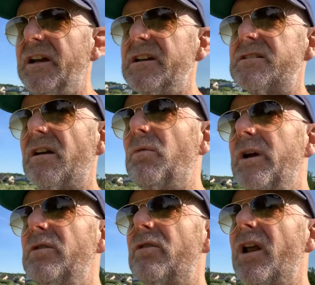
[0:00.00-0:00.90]
So when
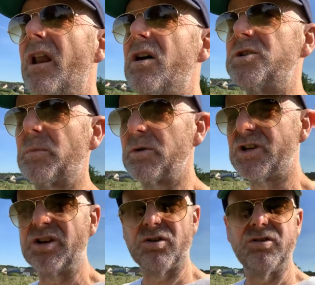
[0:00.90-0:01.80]
you're on a larger
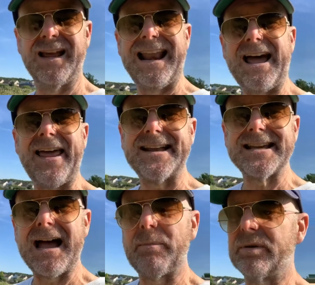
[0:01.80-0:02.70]
project, you couldn't allow that to
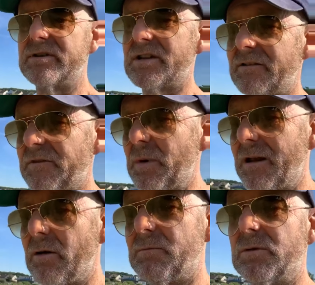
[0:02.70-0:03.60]
happen. So you have to be a
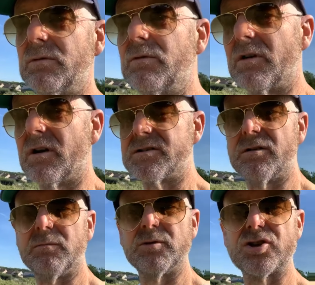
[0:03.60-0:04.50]
lot more organised, a
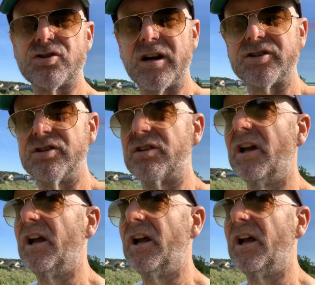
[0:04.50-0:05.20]
lot more structured.